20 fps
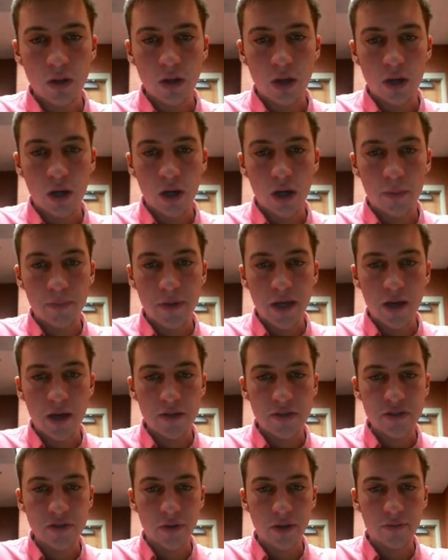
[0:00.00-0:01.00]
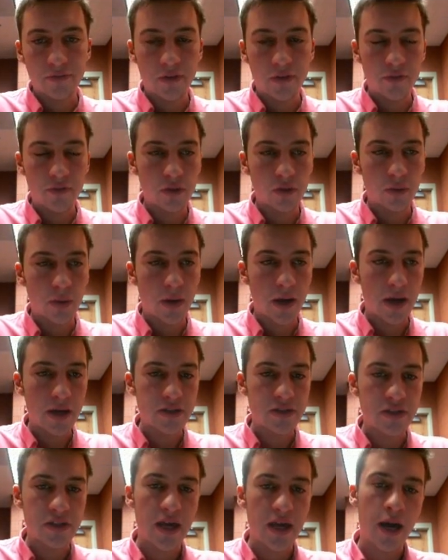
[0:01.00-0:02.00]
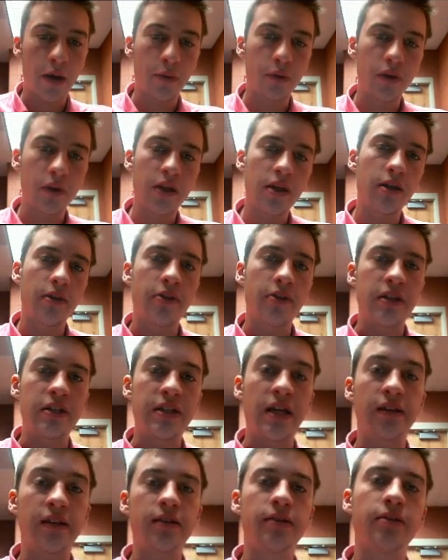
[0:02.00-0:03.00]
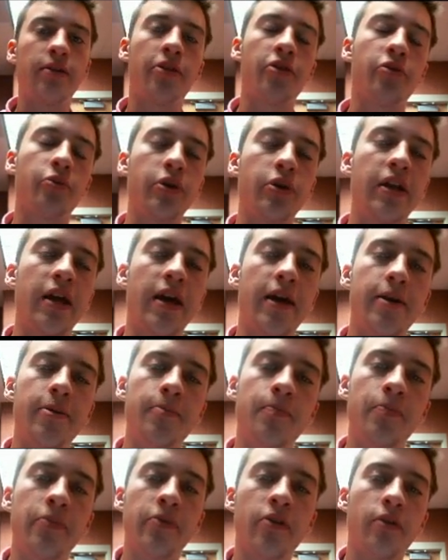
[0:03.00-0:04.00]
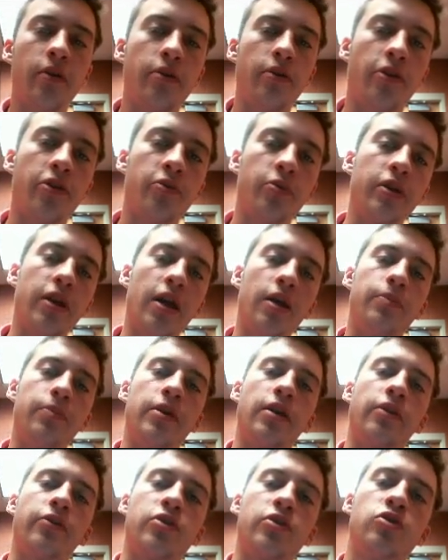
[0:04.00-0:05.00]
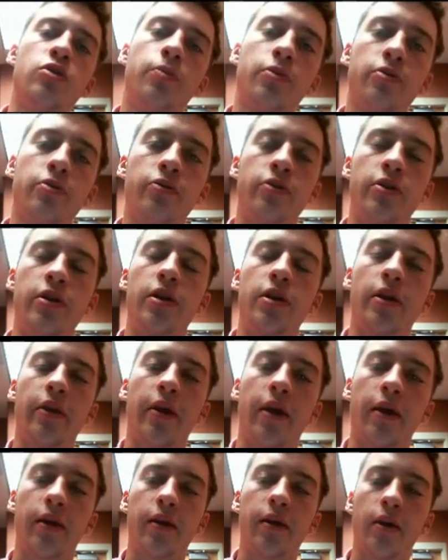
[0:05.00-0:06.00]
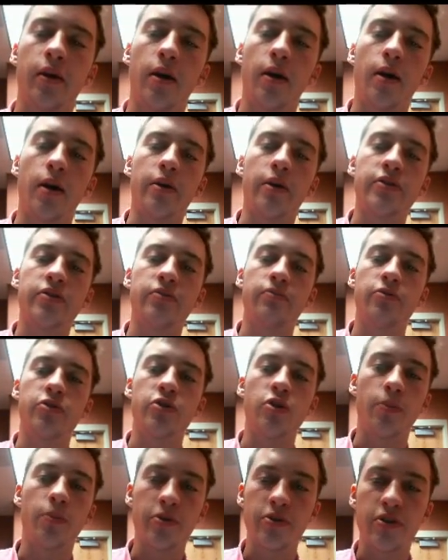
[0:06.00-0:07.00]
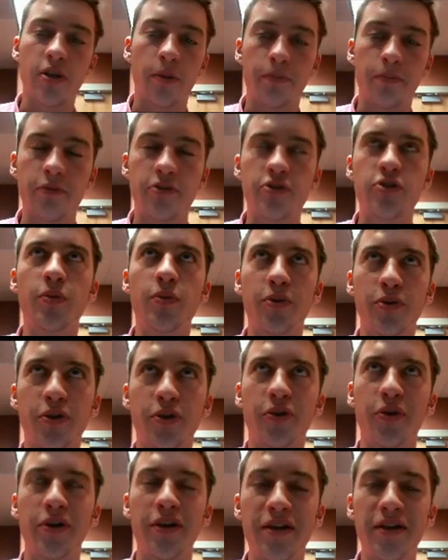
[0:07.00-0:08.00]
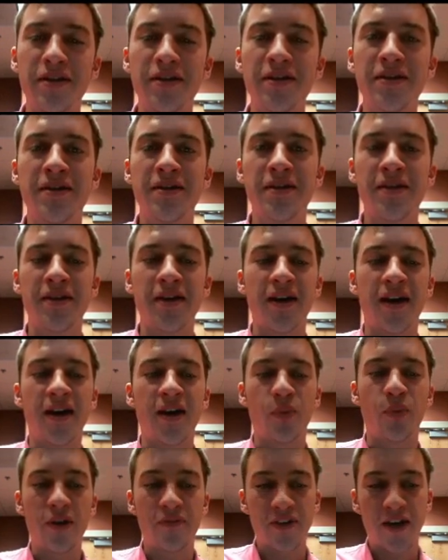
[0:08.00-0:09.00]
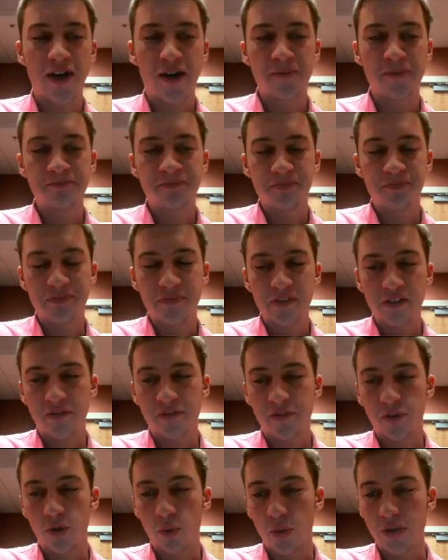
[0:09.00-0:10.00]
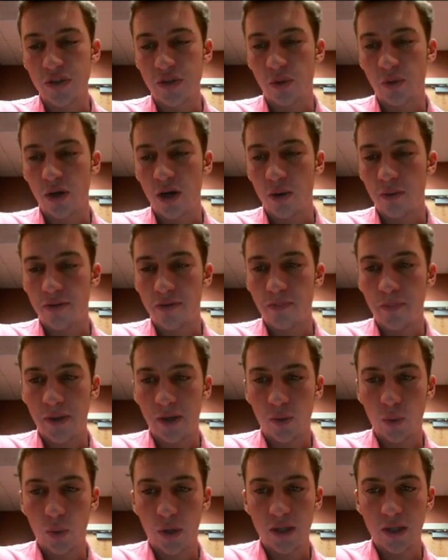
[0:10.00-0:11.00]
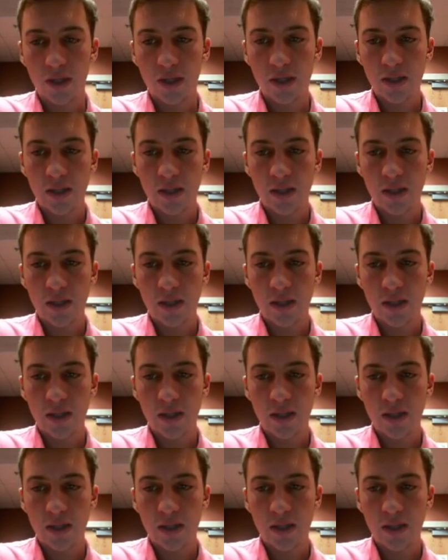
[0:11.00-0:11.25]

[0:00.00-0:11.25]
Um, yeah, so I've given you guys the hourly, the daily, and the three day. The three day being the super, the like uh, super sub, super degree uh, wave count for what's going on with Bitcoin.